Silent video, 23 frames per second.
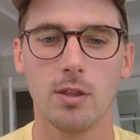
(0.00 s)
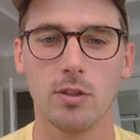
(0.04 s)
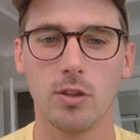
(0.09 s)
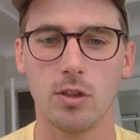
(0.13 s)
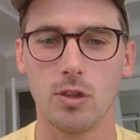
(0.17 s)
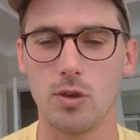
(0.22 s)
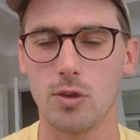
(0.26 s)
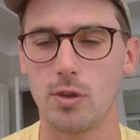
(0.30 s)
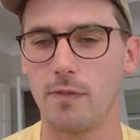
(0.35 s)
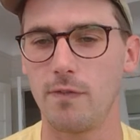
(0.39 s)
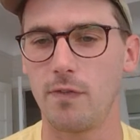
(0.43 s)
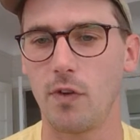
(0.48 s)

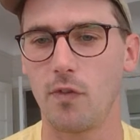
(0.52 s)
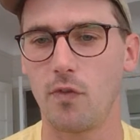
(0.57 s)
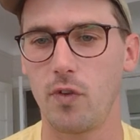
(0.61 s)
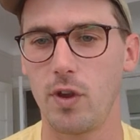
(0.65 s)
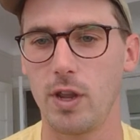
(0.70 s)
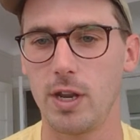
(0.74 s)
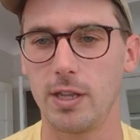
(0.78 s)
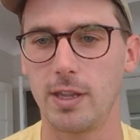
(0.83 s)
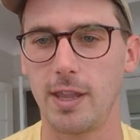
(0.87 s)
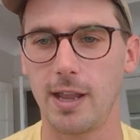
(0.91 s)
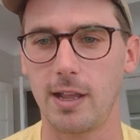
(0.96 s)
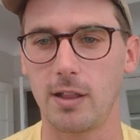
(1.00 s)
so you can feel
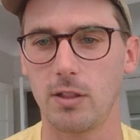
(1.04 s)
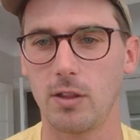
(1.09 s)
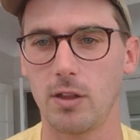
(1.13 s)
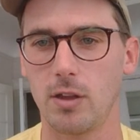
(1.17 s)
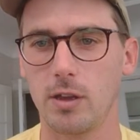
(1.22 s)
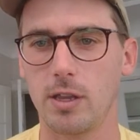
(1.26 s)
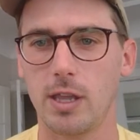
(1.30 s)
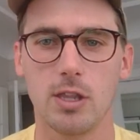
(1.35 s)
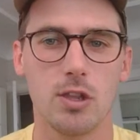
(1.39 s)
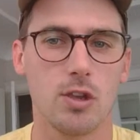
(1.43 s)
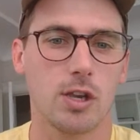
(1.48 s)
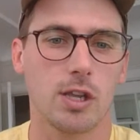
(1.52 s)
free to take a
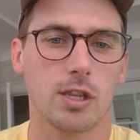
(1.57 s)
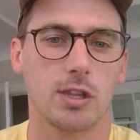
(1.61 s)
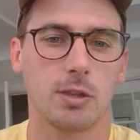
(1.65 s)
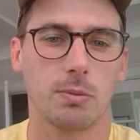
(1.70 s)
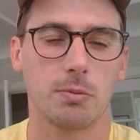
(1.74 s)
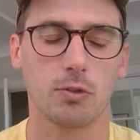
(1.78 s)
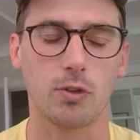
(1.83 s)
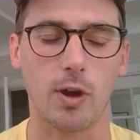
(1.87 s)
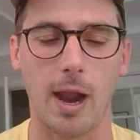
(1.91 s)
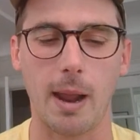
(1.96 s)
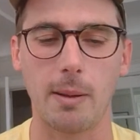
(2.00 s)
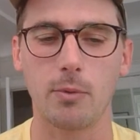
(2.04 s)
look, and you can
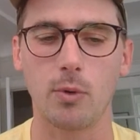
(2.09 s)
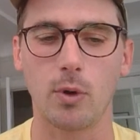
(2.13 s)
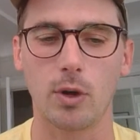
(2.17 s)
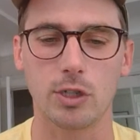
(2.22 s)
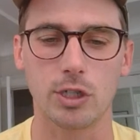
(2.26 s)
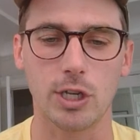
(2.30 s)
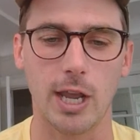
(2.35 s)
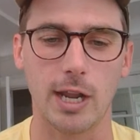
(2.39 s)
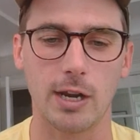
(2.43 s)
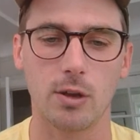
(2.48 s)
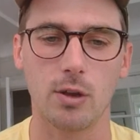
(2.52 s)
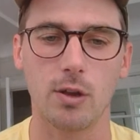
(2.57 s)
subscribe to
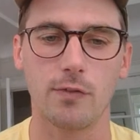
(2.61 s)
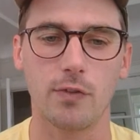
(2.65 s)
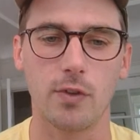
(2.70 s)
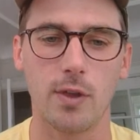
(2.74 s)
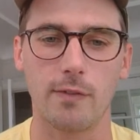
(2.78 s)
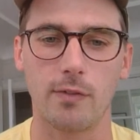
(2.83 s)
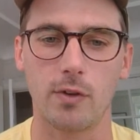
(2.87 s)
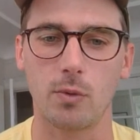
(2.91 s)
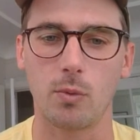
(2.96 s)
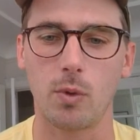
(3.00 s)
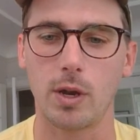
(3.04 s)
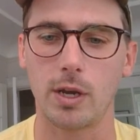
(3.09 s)
our channel if
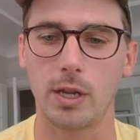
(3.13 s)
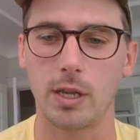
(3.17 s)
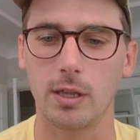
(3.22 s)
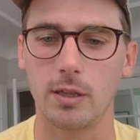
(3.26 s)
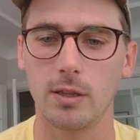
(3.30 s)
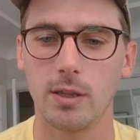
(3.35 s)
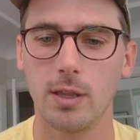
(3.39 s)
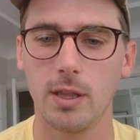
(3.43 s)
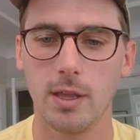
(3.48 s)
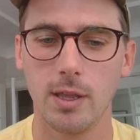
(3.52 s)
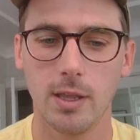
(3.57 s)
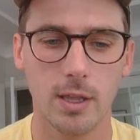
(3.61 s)
you ever want
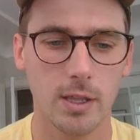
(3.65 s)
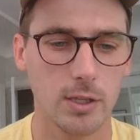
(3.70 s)
to